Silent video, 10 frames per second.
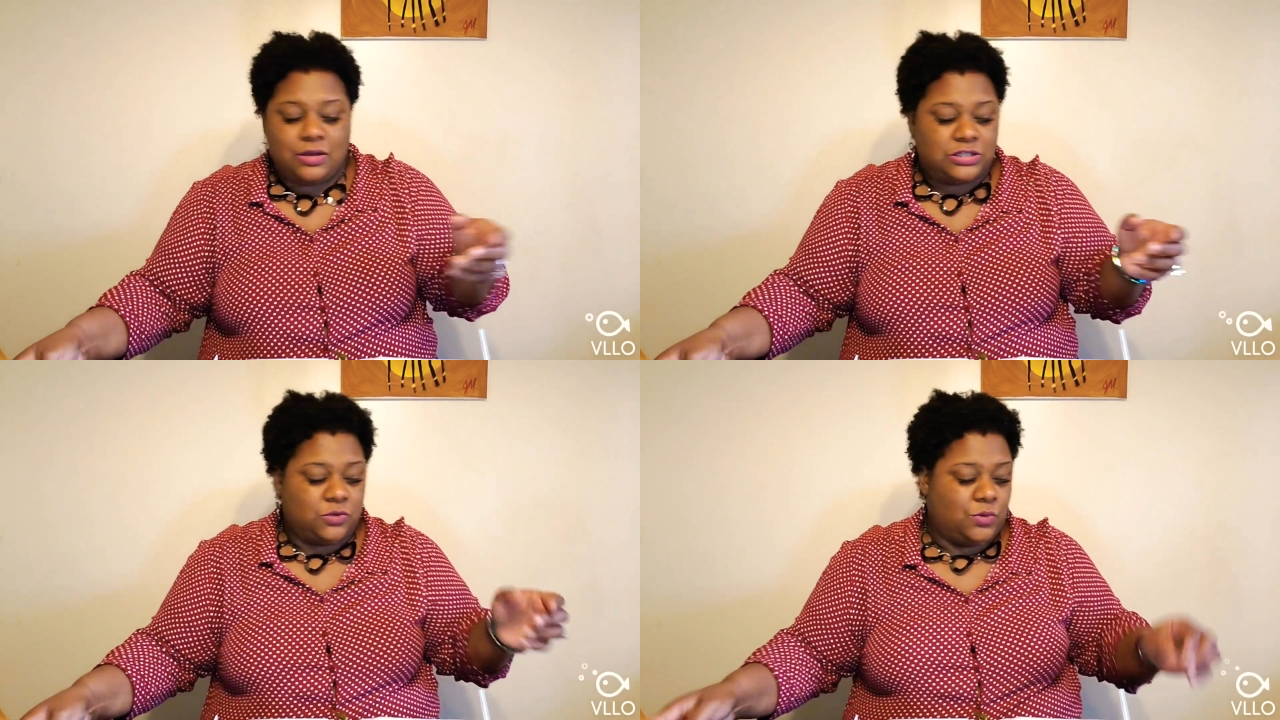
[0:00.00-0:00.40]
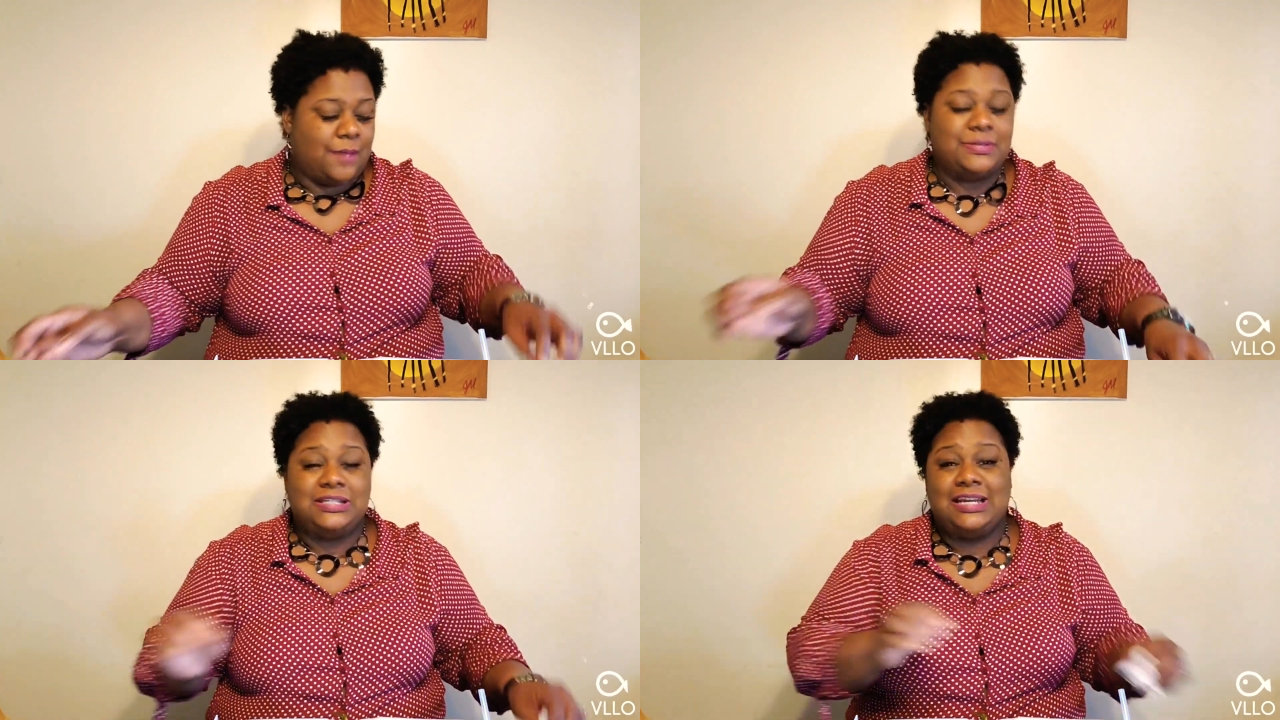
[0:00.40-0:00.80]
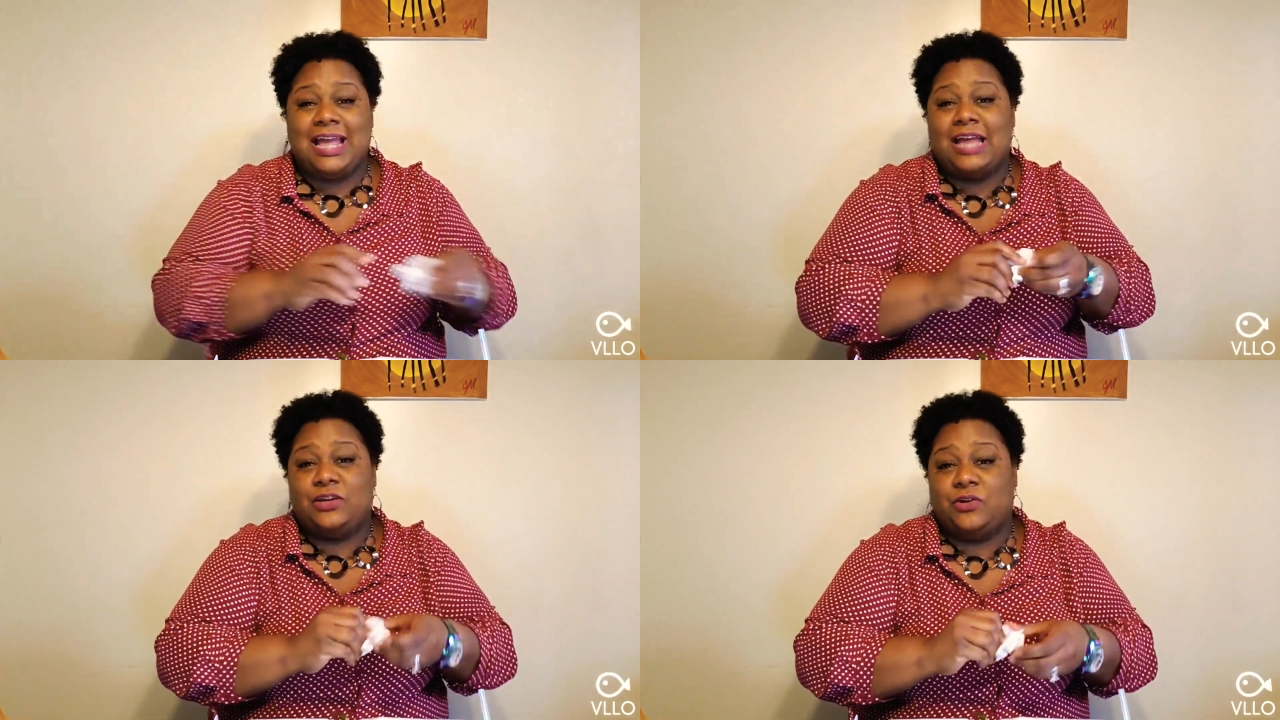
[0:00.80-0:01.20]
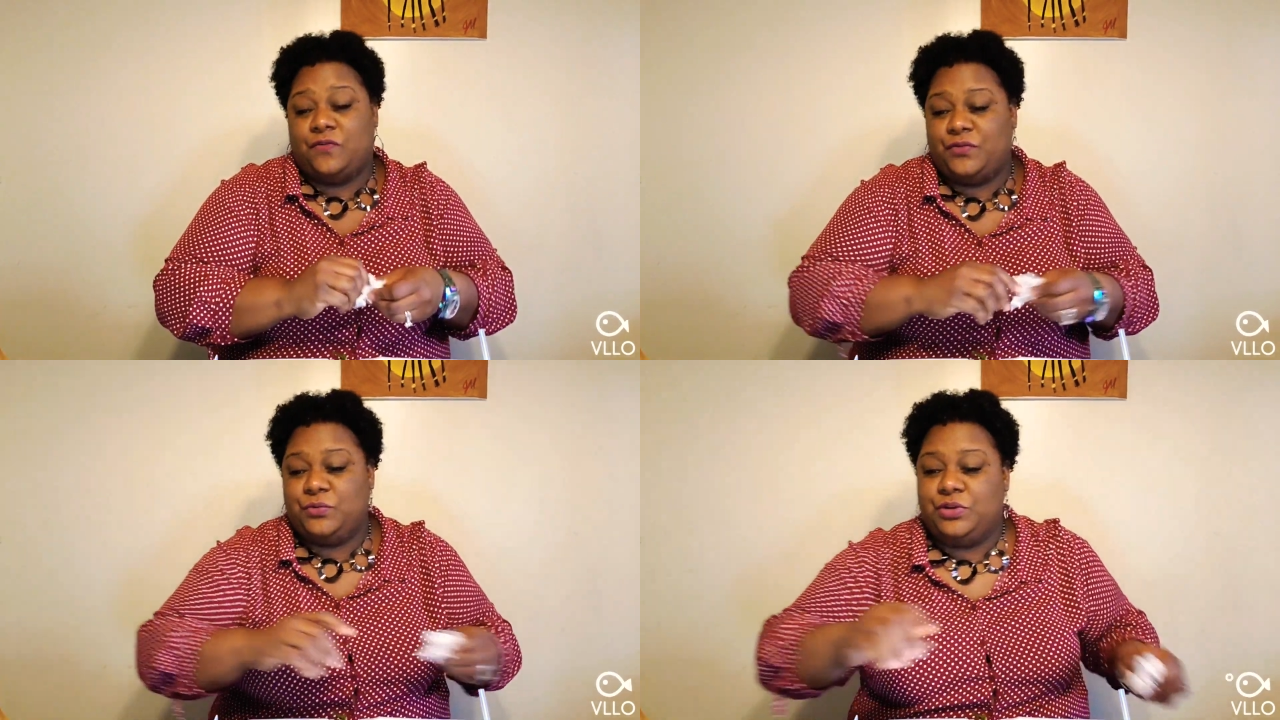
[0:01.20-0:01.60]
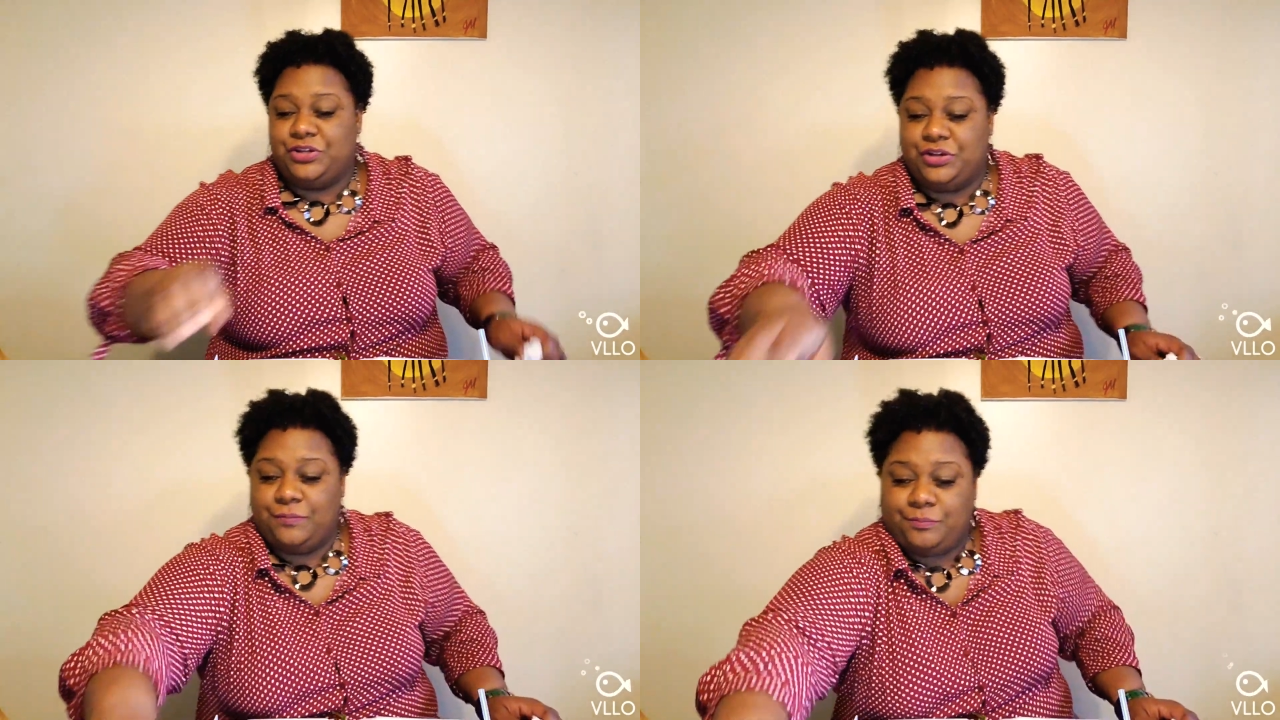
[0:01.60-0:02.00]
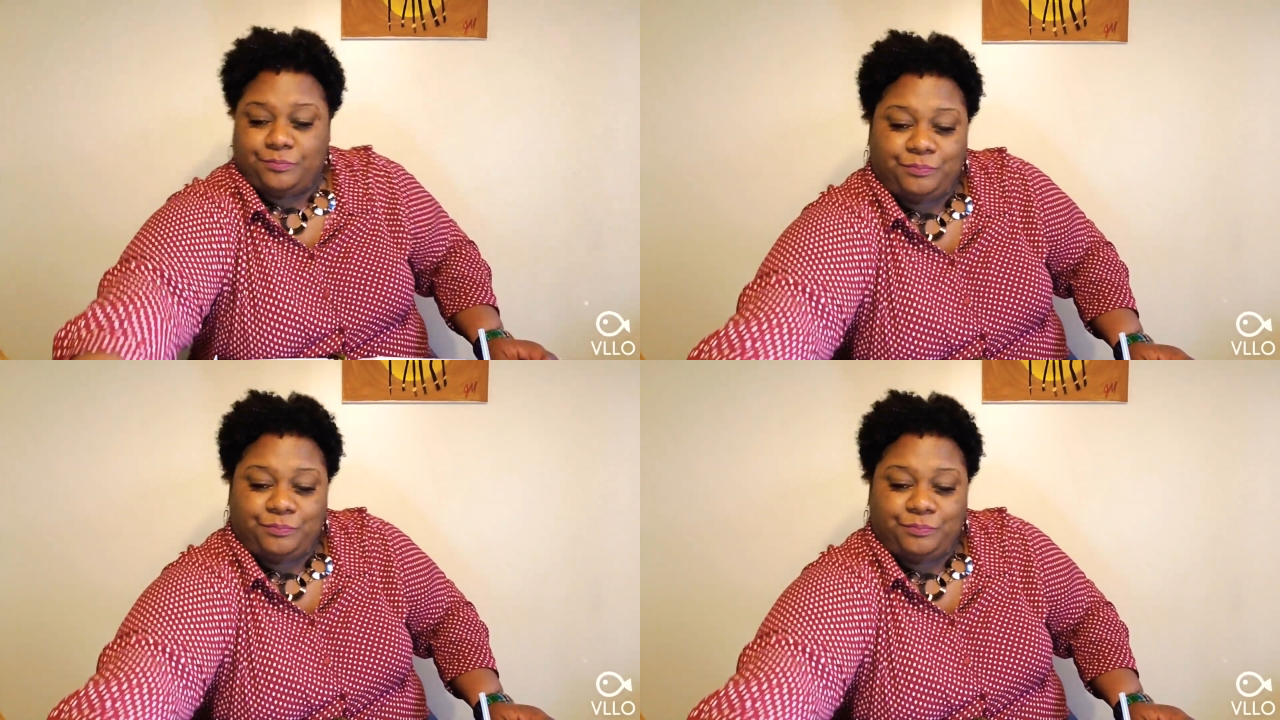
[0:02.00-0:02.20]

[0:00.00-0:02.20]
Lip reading: go somewhere, I'm gonna tell you how I know the food good.